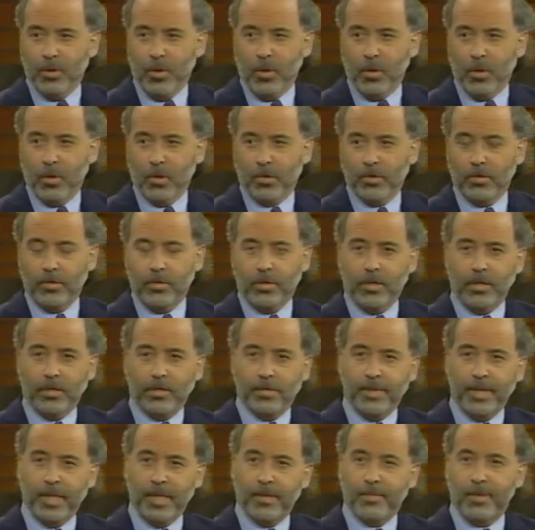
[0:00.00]
at all.
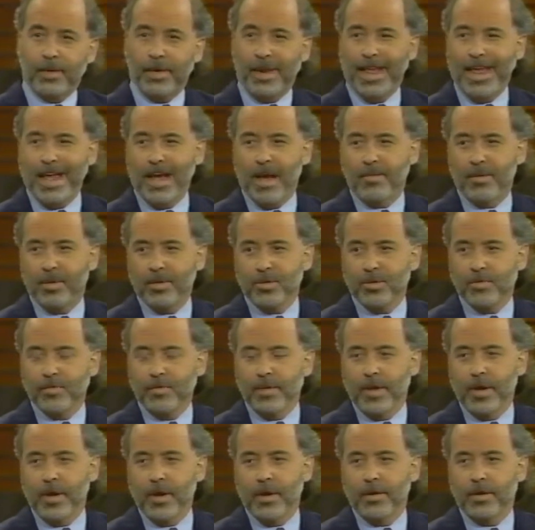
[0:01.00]
Depending upon how much of
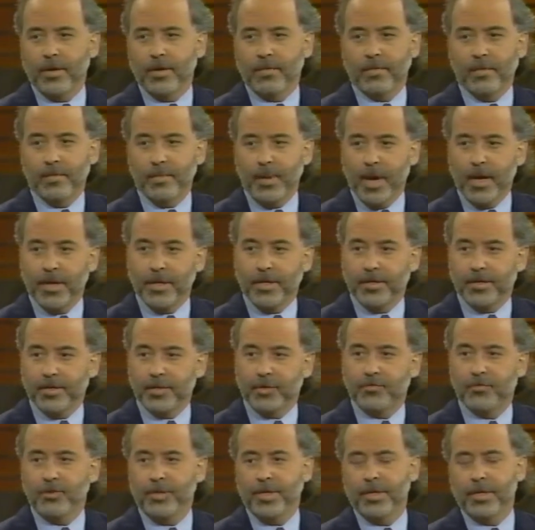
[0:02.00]
the area of the body
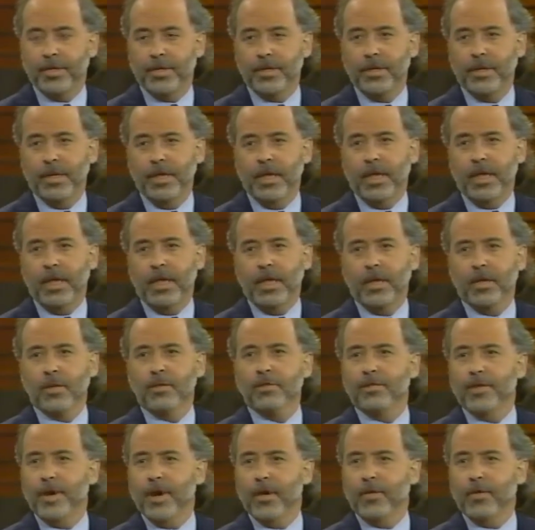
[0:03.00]
is treated,
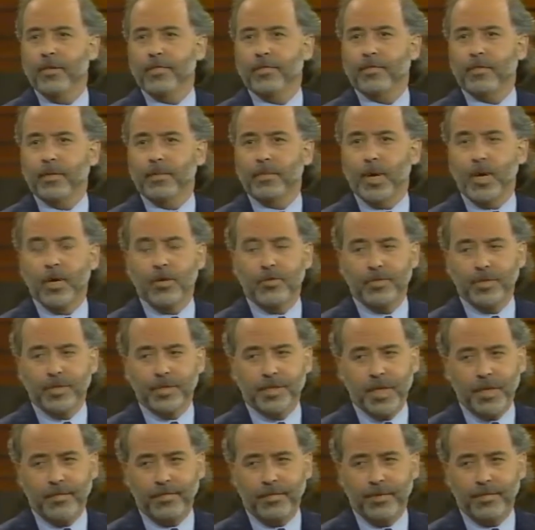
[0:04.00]
it'll vary from
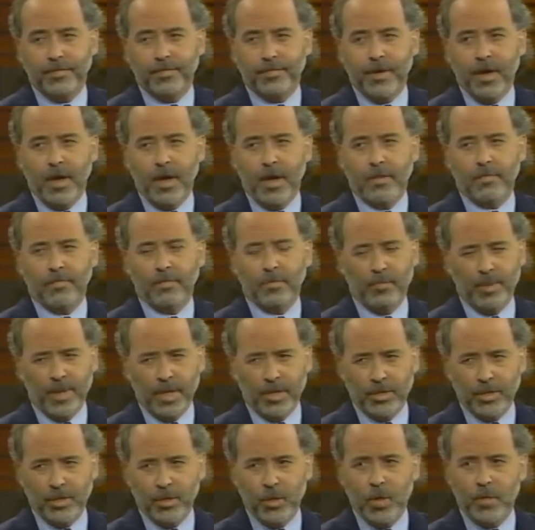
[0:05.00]
$175 to
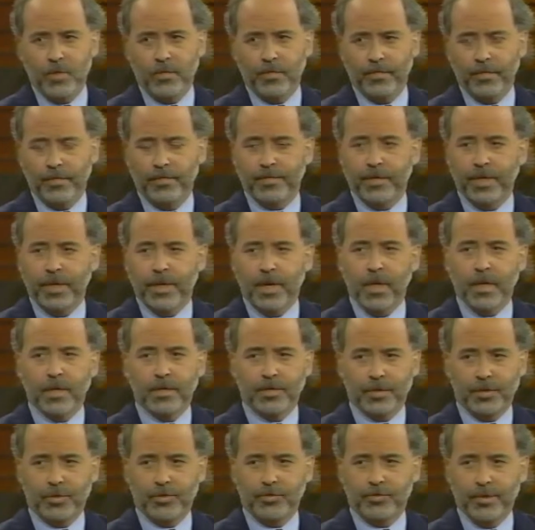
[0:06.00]
about
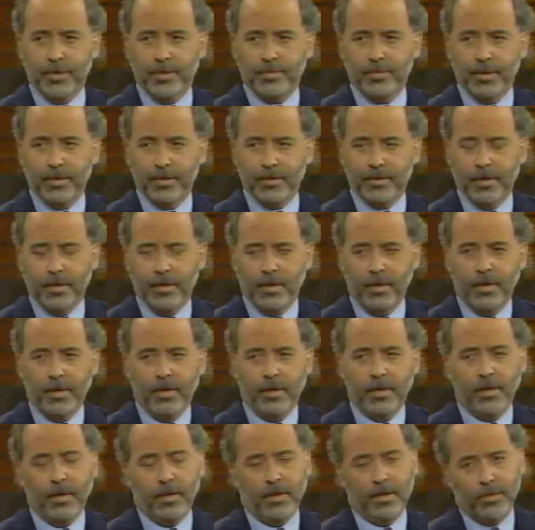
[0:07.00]
$250 a treatment.
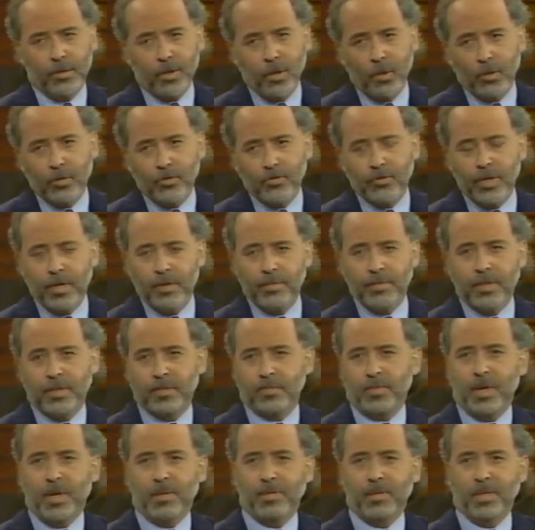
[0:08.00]
The total treatment
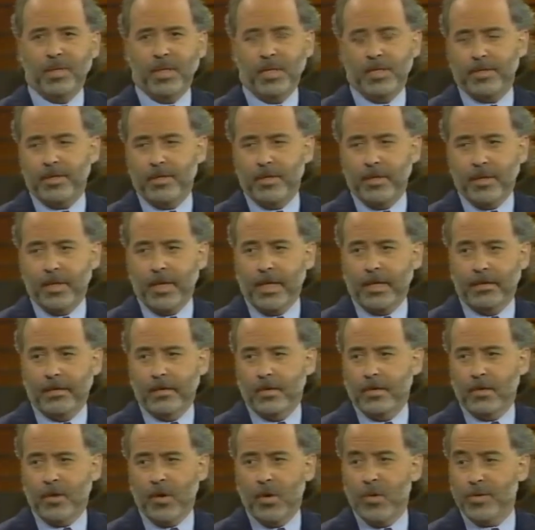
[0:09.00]
is probably less than
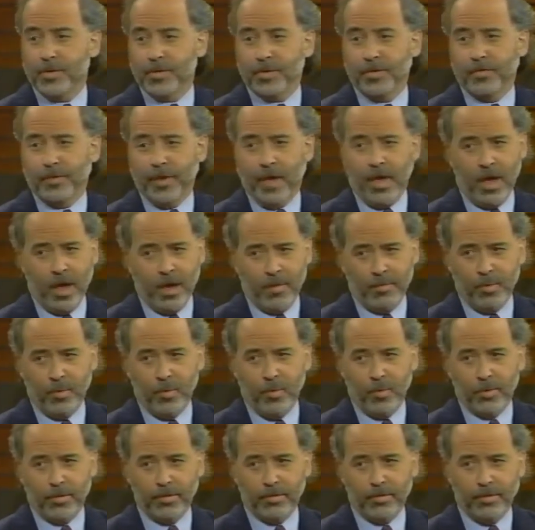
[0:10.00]
the cost of a
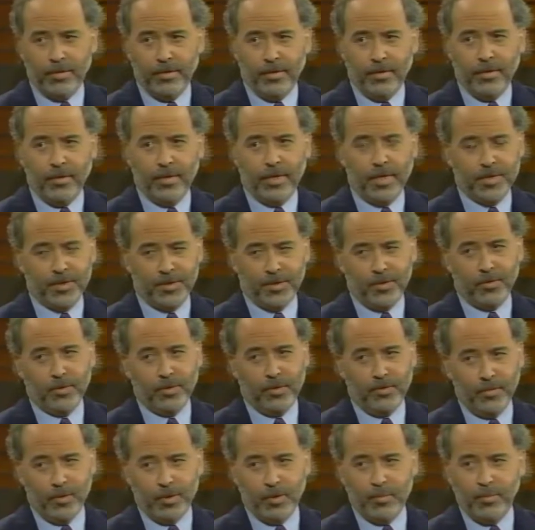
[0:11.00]
camcorder. And
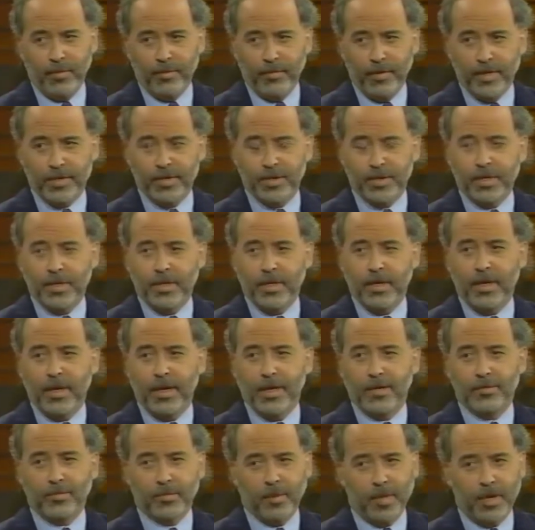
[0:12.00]
certainly if you can prevent skin
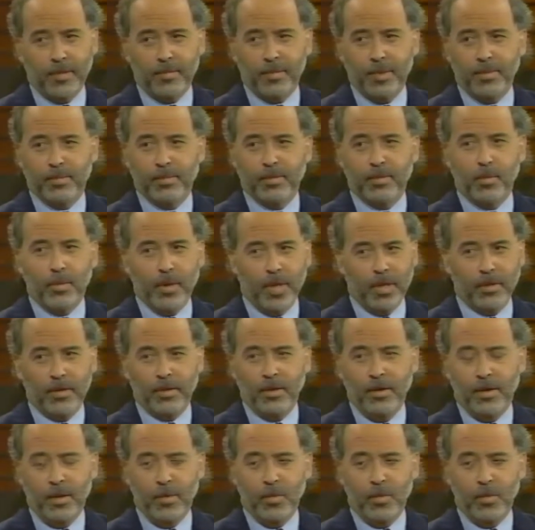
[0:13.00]
cancer, a lot of people are